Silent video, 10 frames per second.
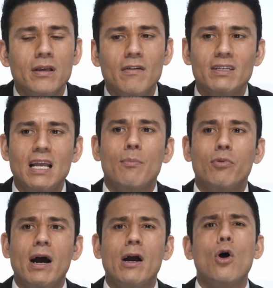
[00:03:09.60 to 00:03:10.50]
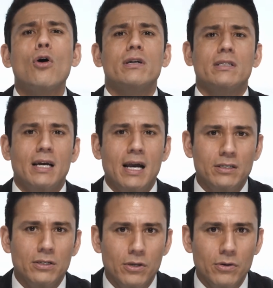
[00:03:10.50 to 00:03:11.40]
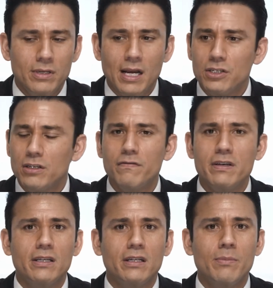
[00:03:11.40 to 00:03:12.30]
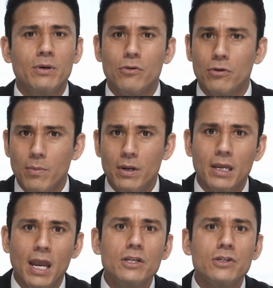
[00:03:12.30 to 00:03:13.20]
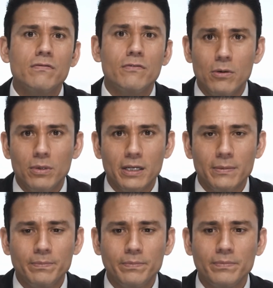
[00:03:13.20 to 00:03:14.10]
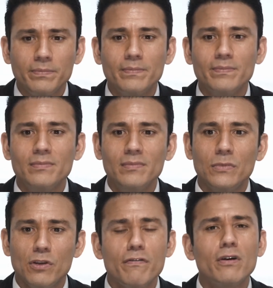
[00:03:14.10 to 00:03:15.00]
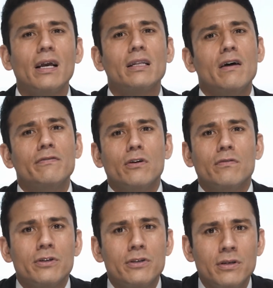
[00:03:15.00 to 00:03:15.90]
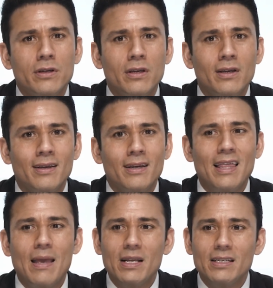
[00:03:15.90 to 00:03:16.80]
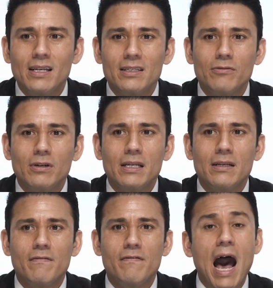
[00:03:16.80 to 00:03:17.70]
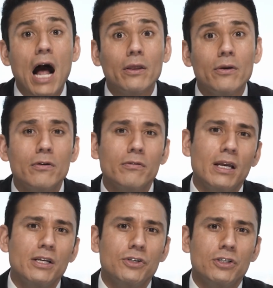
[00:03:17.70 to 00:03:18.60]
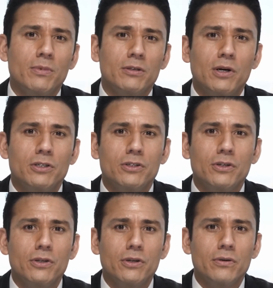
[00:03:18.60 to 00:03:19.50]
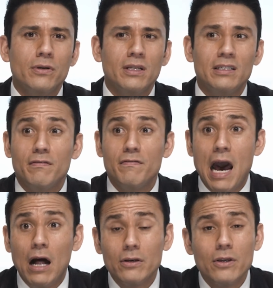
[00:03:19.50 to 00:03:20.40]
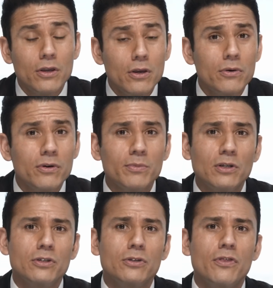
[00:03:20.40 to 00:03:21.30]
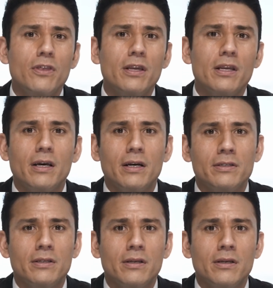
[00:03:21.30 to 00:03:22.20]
If he's not prioritizing you, not just physically, but through communication, verbally, you feel like leftovers. And that means he doesn't really value the relationship as much as you do. Doesn't value you as much as you think he does.